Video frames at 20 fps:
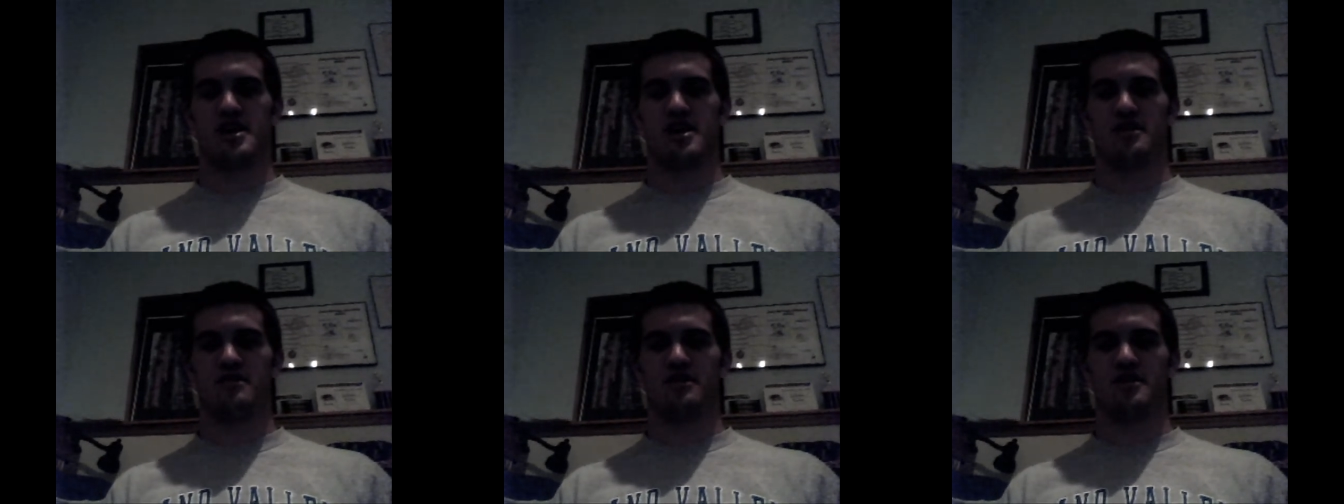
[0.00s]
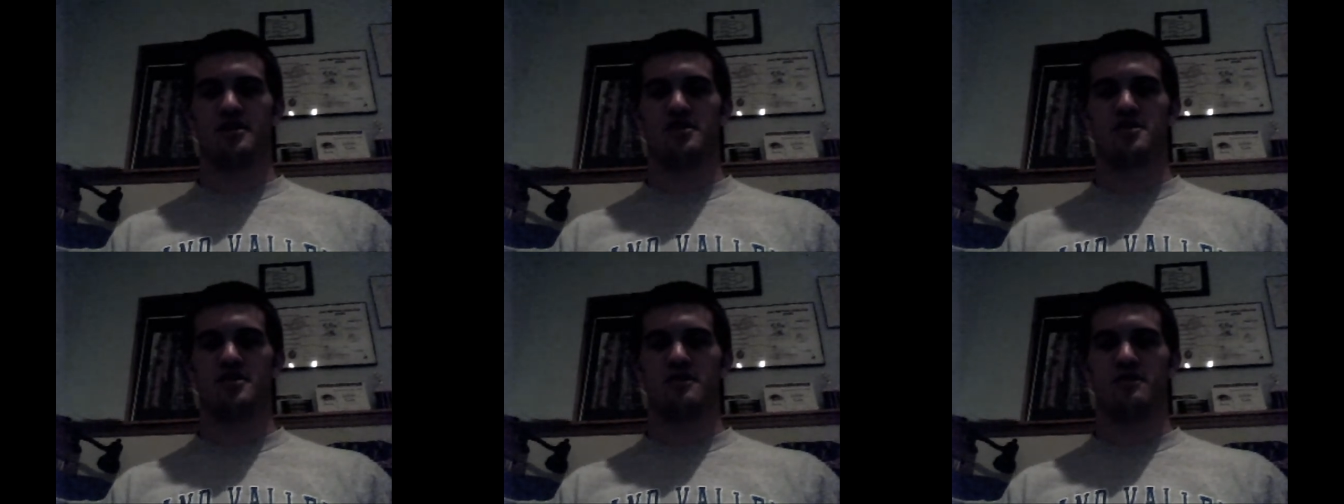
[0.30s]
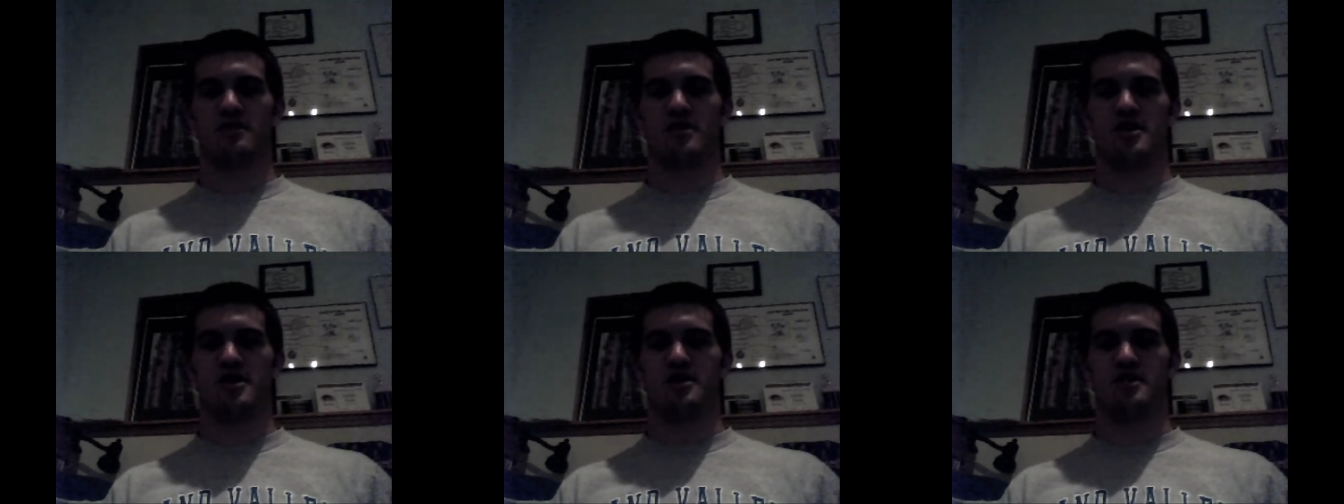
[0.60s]
down when they should
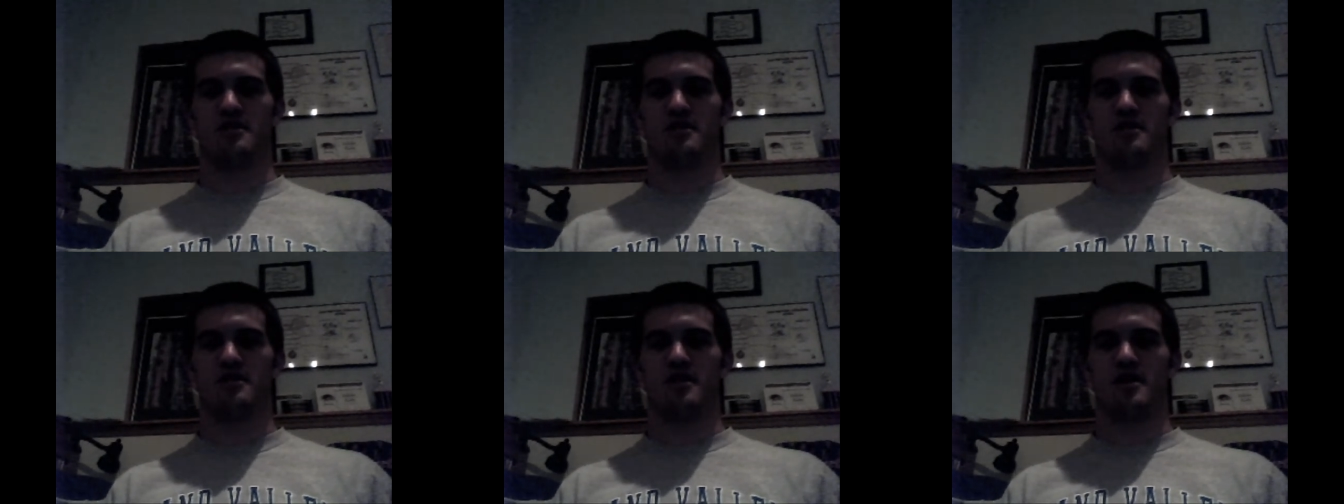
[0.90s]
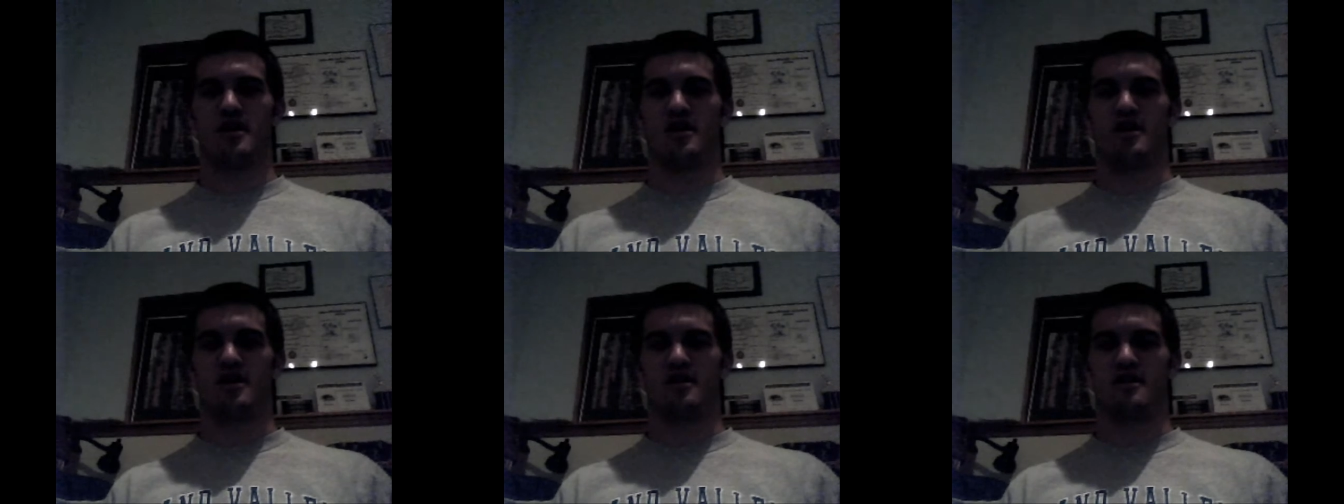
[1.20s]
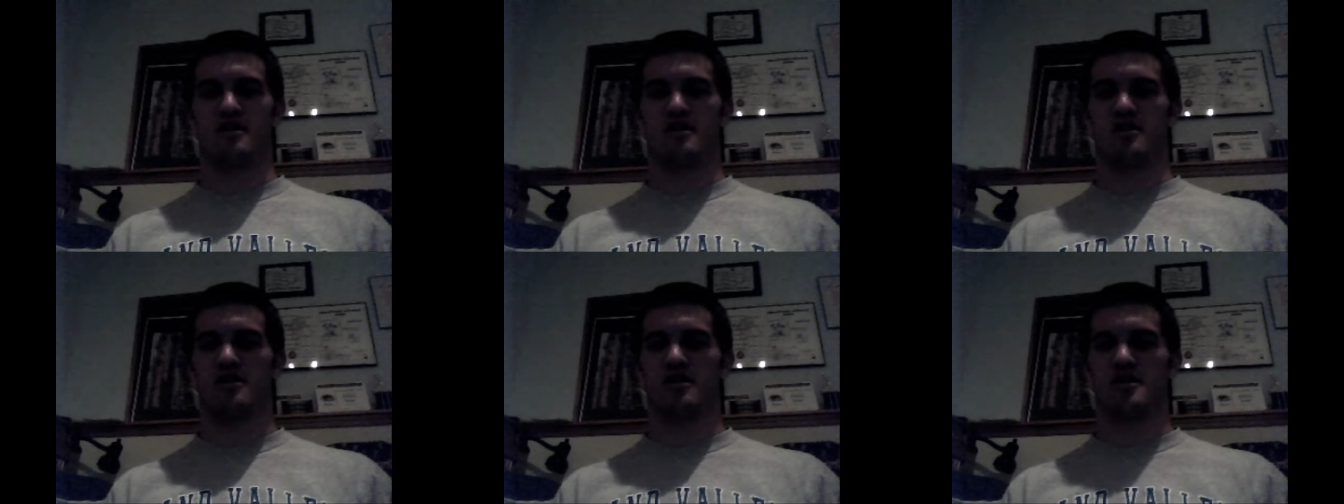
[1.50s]
have run,
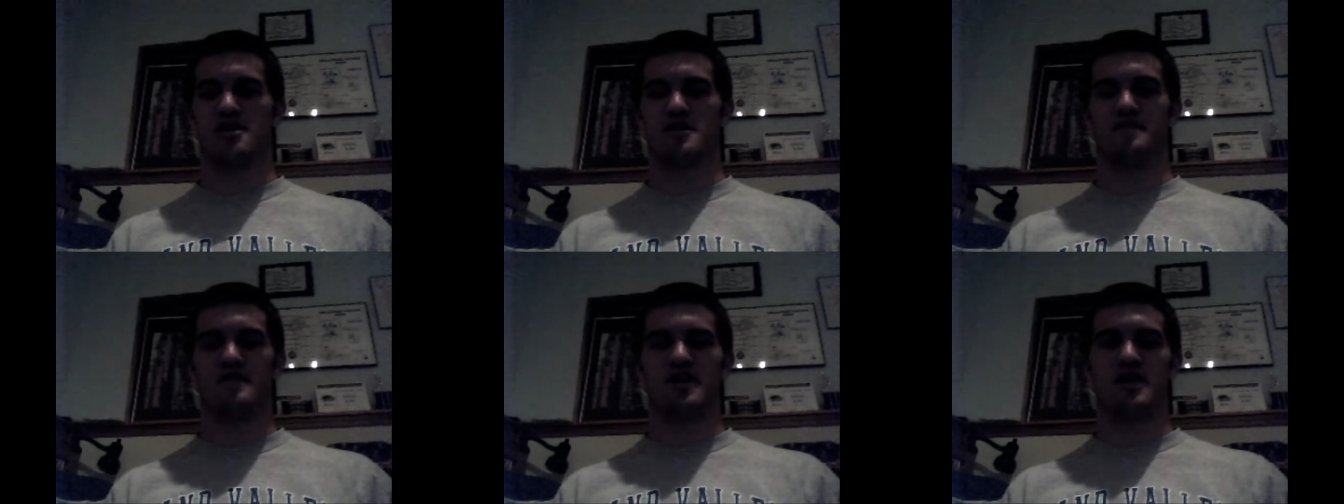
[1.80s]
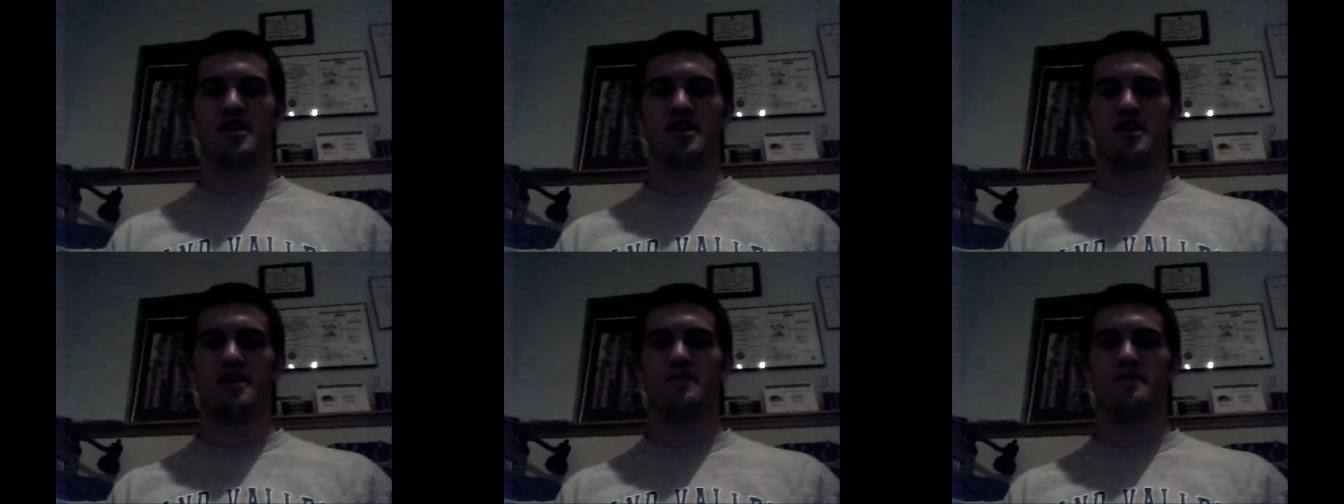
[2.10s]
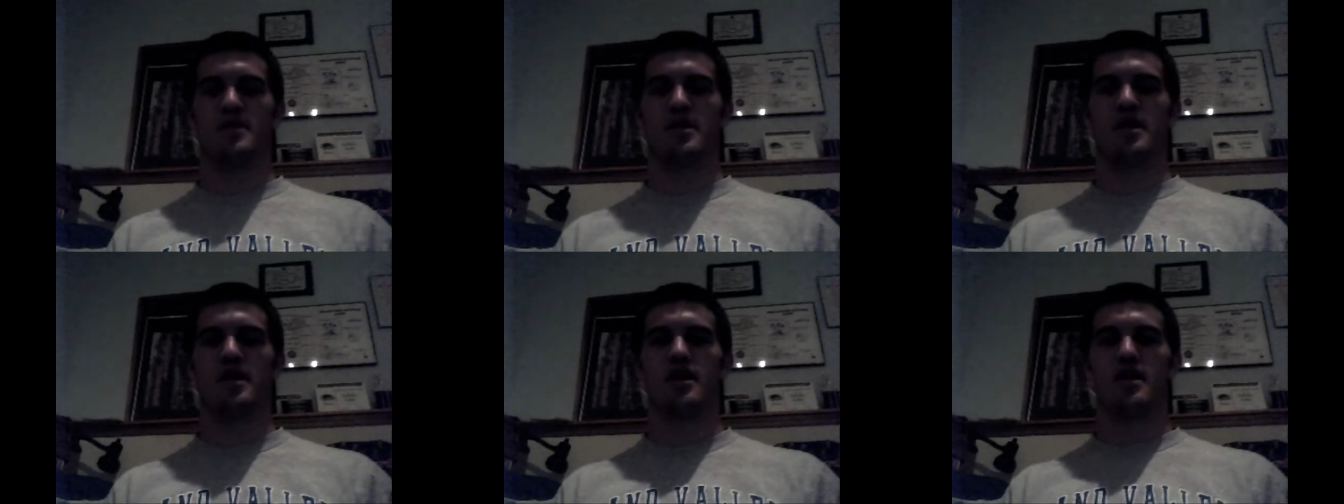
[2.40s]
and it cost them the
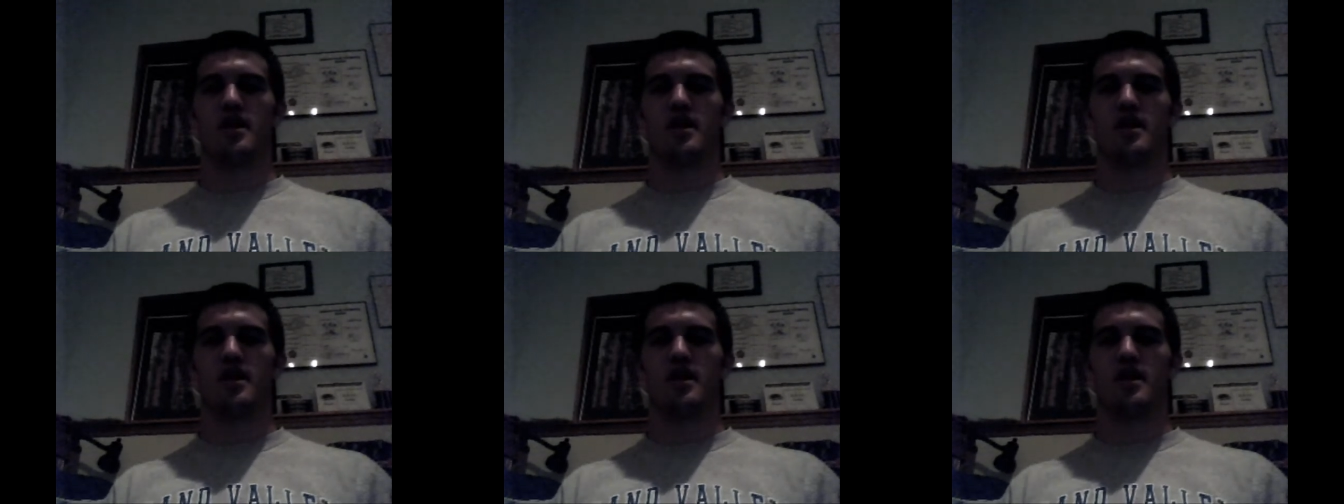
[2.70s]
game.